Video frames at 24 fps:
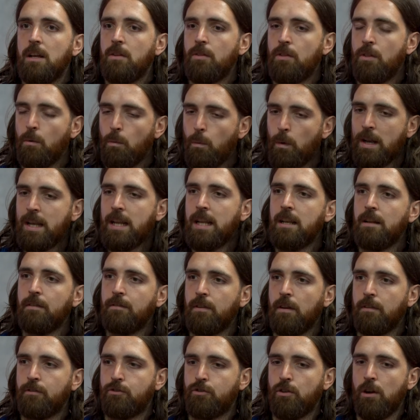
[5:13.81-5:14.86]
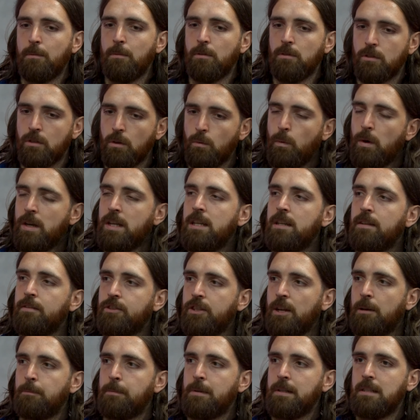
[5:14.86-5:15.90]
the winning of trebles, the winning of
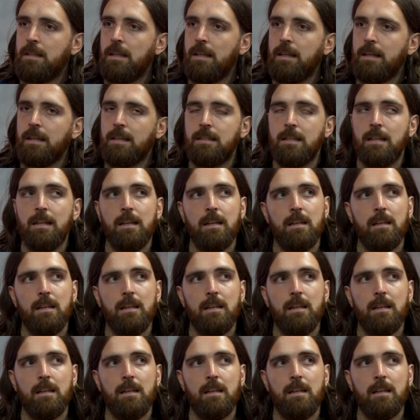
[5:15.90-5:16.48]
Champions Leagues.